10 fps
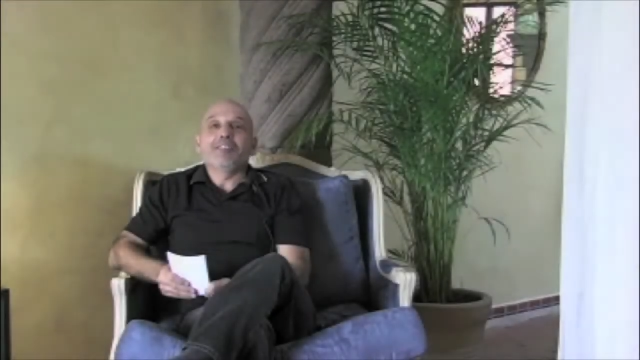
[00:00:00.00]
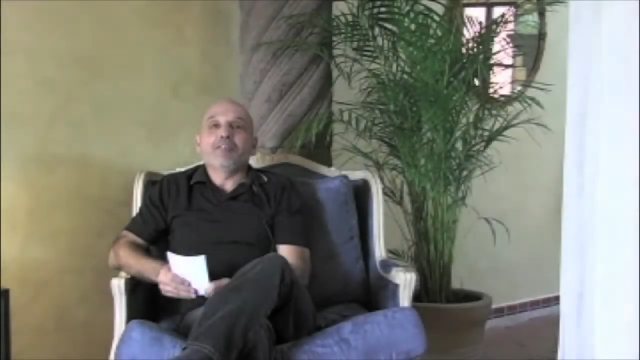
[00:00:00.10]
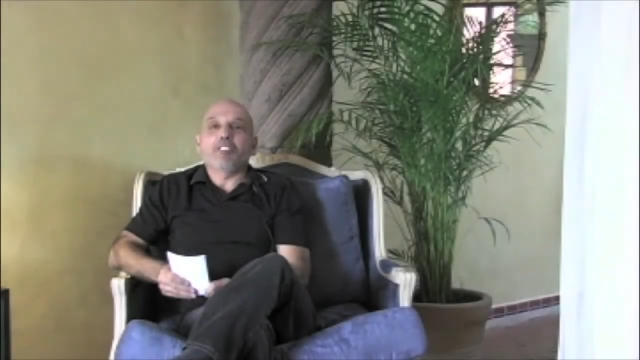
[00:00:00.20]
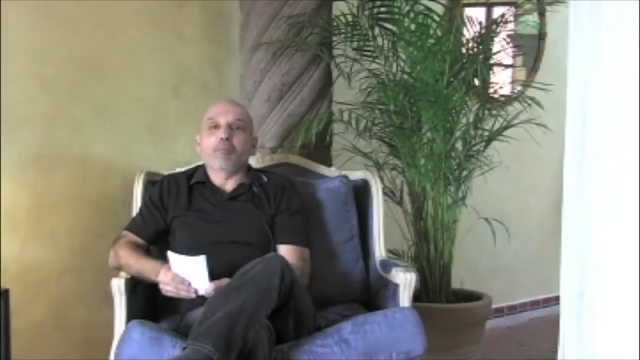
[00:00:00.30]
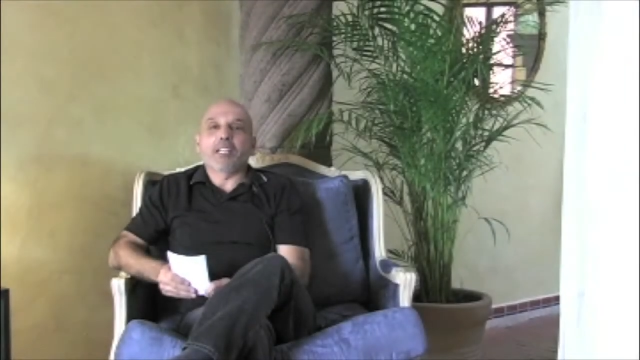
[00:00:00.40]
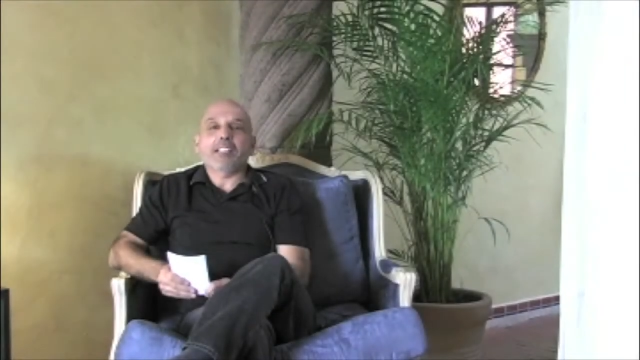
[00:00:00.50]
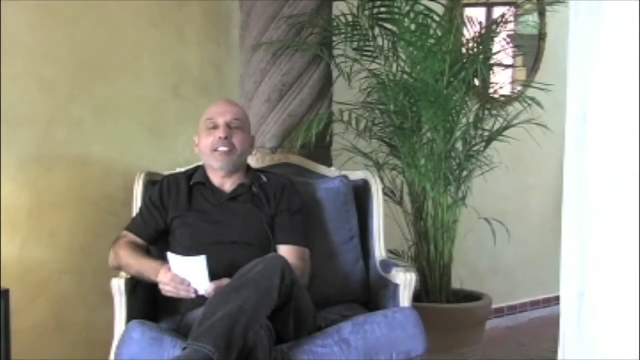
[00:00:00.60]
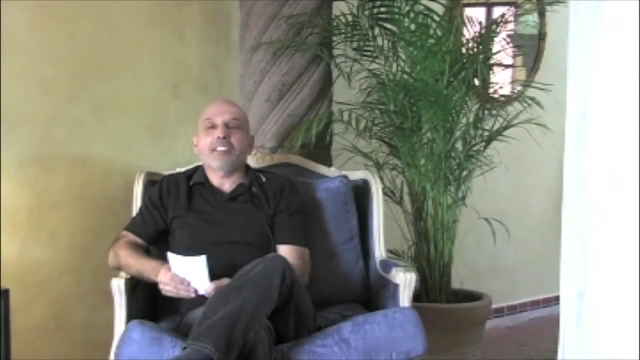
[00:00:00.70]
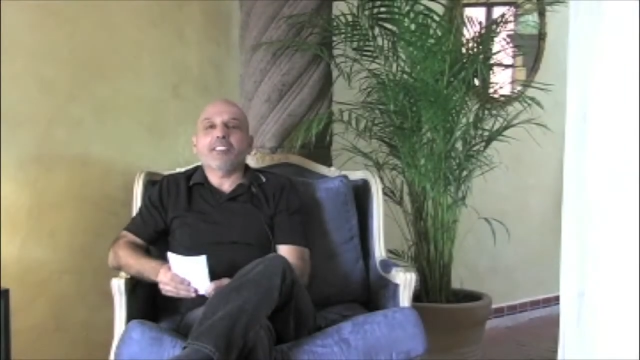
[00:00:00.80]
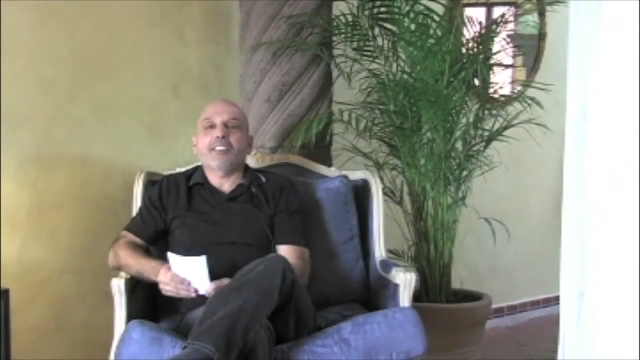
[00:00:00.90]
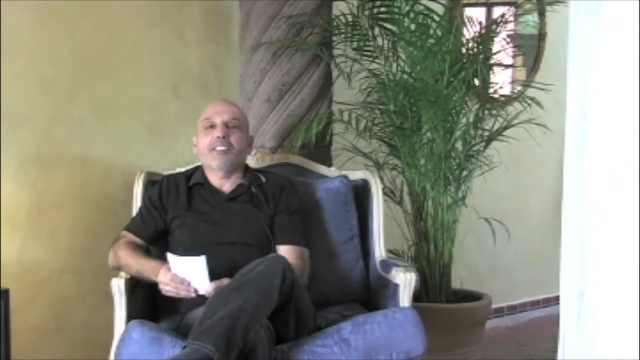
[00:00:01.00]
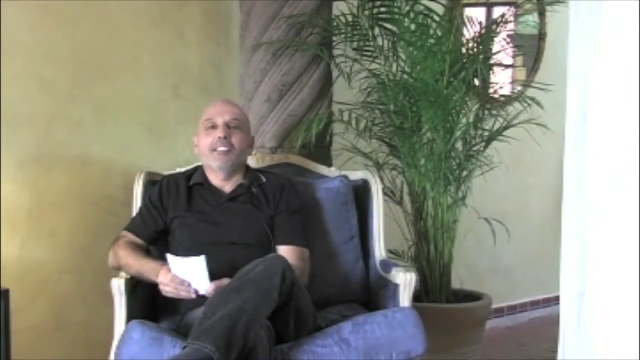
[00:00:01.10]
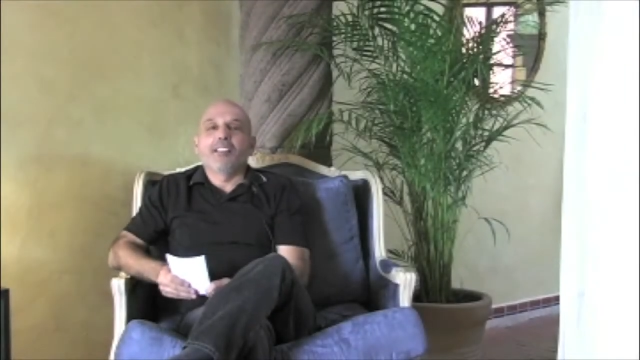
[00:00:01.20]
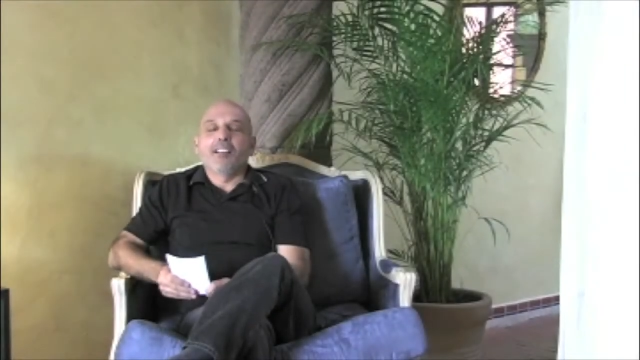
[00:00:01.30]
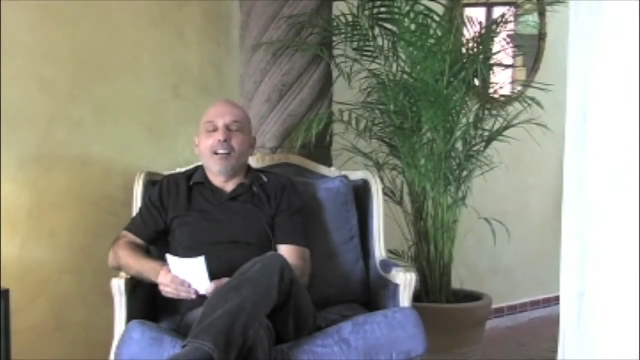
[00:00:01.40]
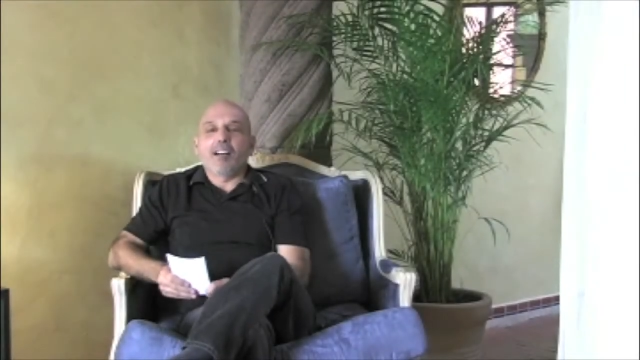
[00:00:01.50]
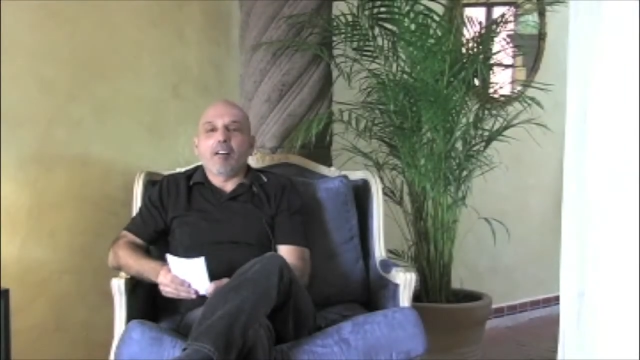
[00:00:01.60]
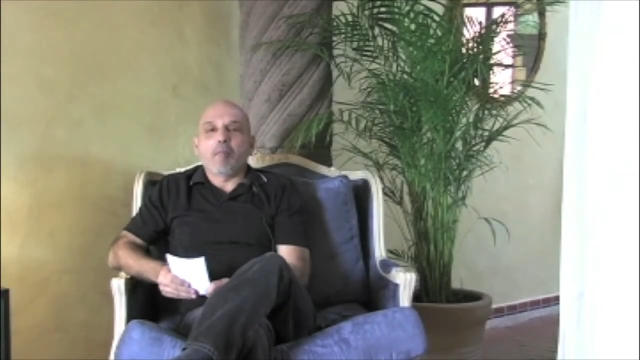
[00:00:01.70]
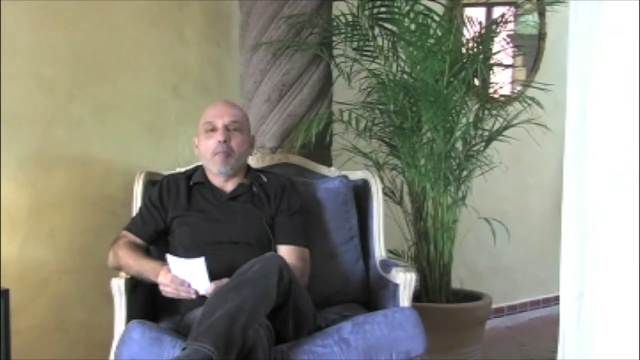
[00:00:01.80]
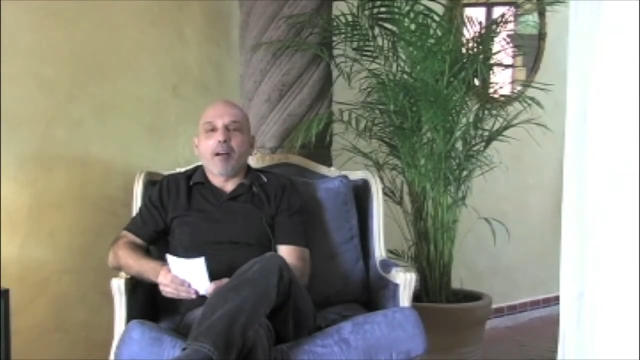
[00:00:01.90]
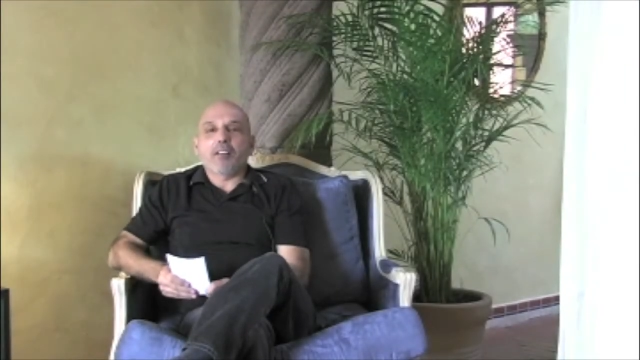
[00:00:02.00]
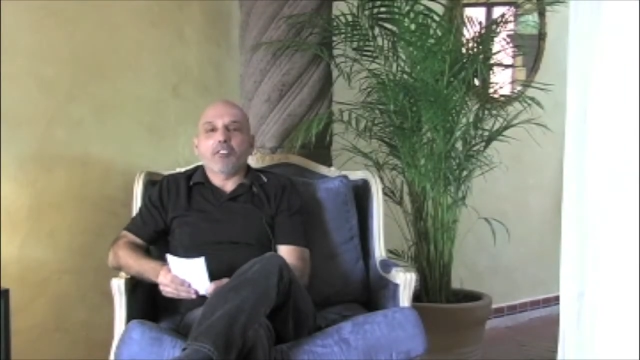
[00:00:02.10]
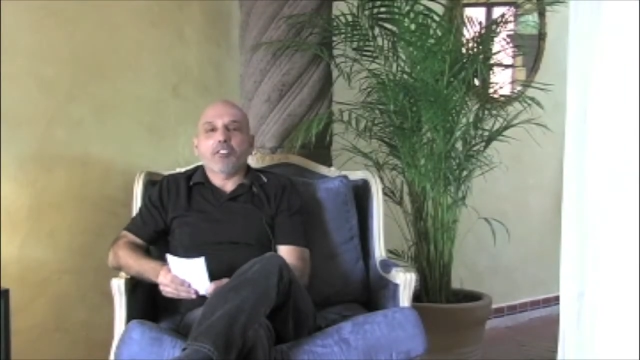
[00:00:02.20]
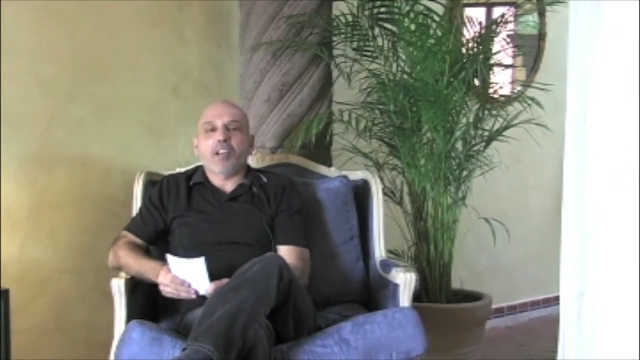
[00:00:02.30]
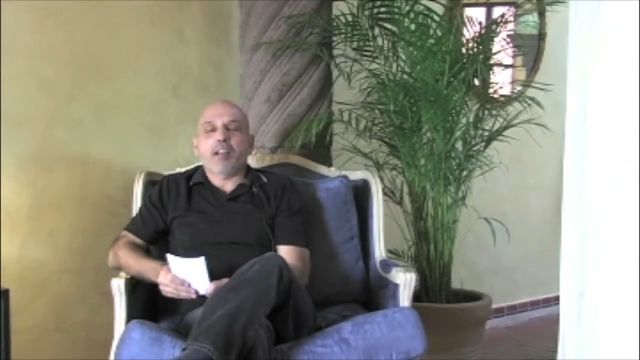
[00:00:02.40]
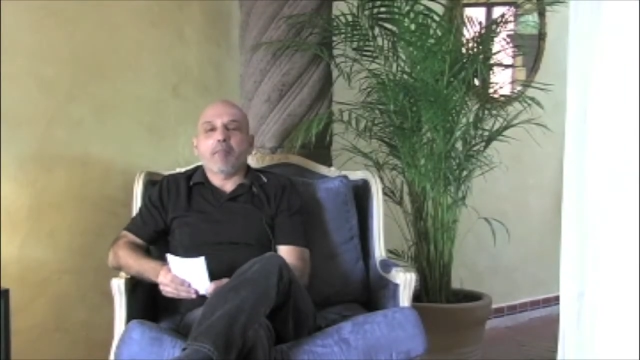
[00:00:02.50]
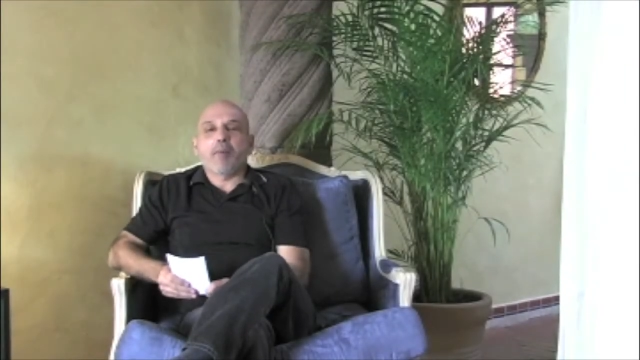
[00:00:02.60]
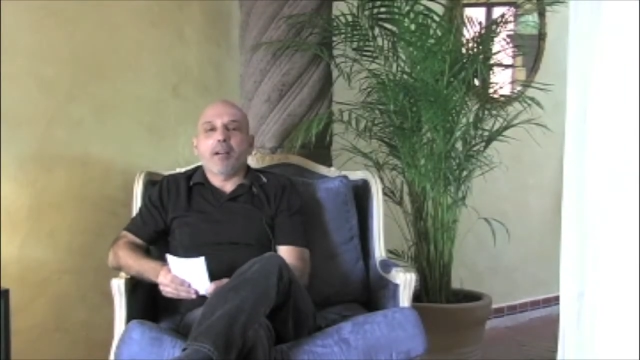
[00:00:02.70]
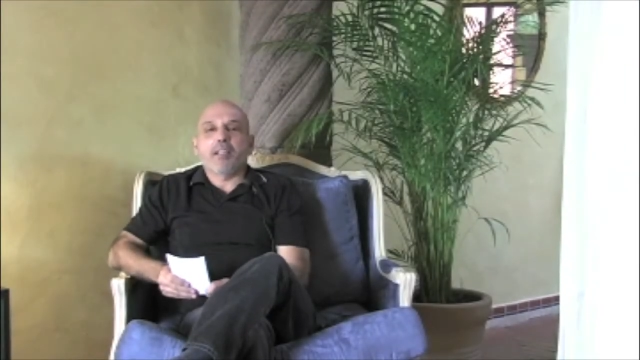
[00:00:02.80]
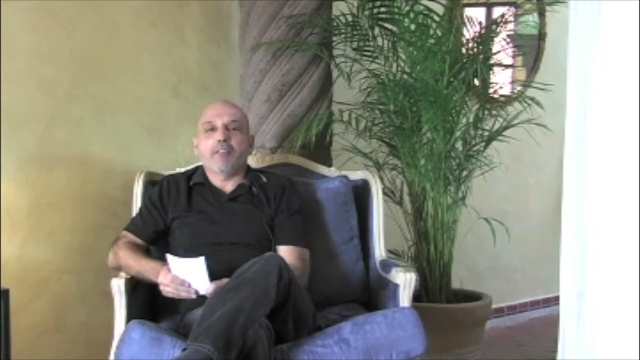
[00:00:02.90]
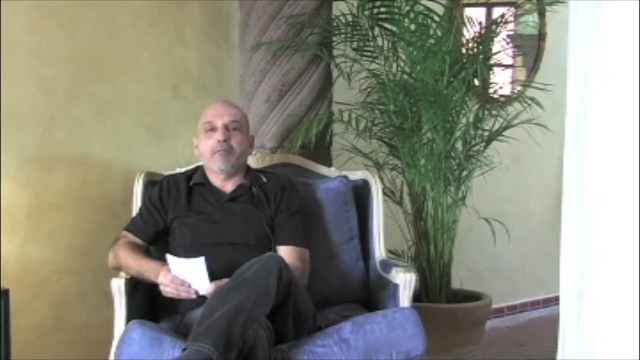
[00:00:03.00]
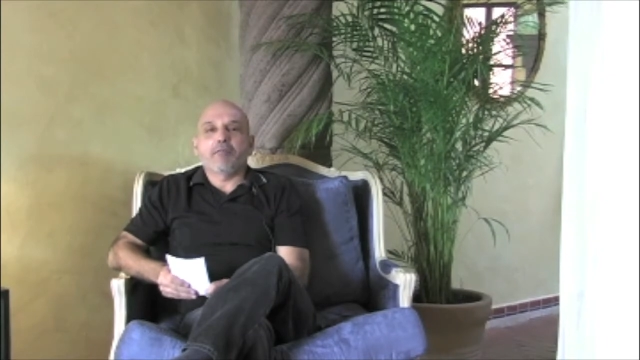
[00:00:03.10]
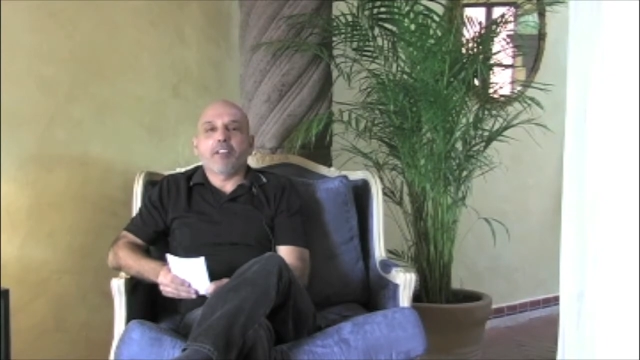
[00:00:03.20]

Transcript: from Texas. I just had my